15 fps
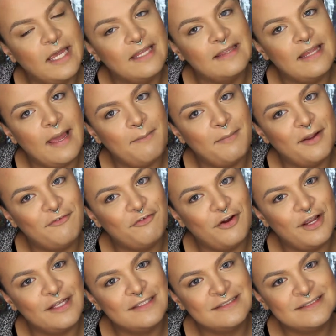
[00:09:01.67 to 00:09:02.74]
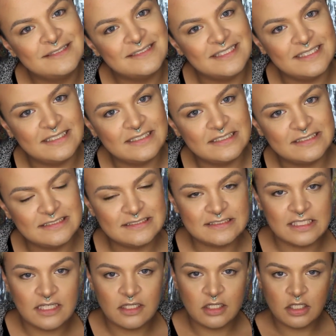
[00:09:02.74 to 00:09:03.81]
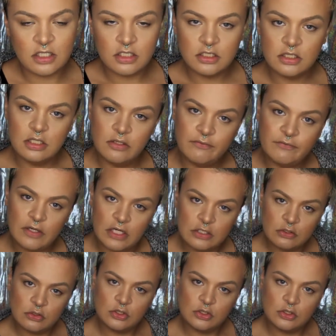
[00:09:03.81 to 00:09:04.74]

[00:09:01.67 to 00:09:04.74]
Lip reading: And that, my friends, is the final